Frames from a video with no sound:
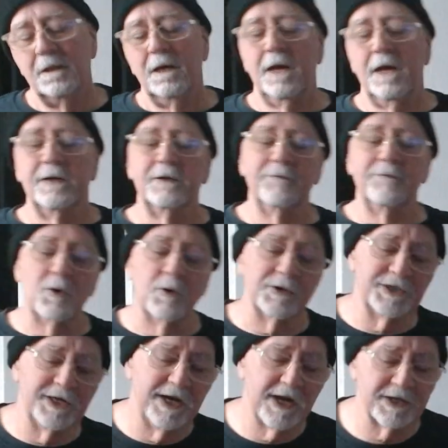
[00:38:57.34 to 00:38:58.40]
And of
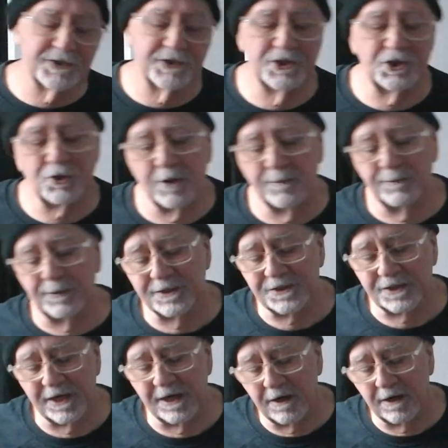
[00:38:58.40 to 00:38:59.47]
course he has the triplets
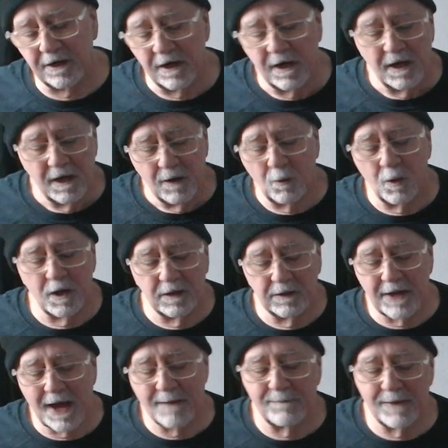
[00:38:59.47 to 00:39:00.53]
there. Well,
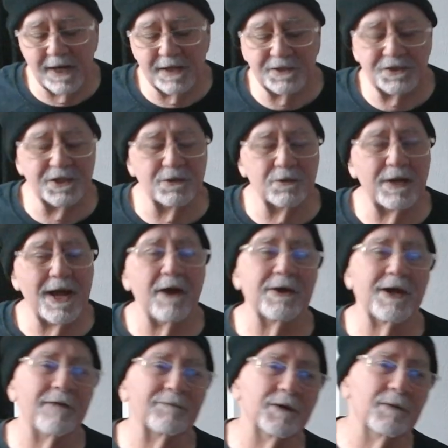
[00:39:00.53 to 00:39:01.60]
that makes you, now
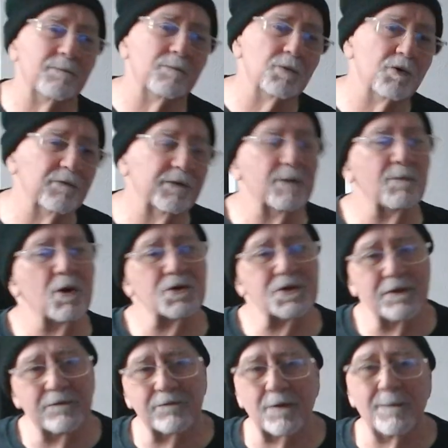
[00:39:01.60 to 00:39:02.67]
you have to move the
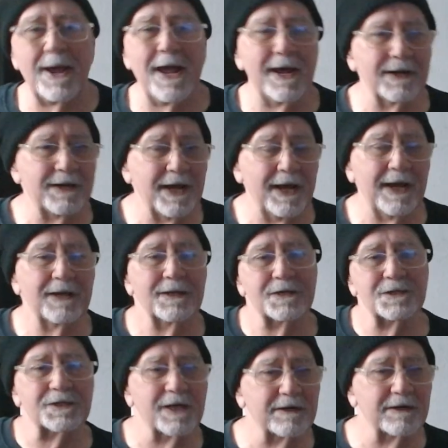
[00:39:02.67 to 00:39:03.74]
motion from hand to hand
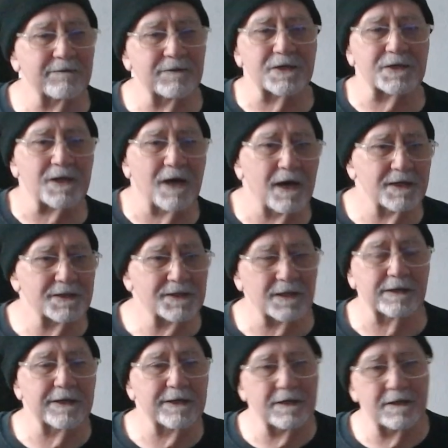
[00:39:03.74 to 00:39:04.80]
instead of just
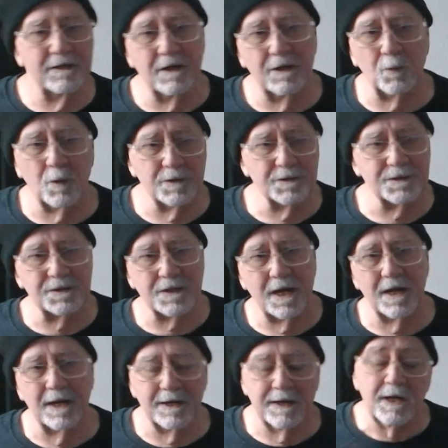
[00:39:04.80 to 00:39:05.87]
isolated on one
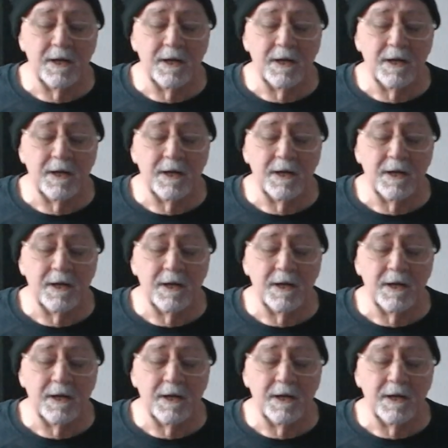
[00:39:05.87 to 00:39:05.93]
side.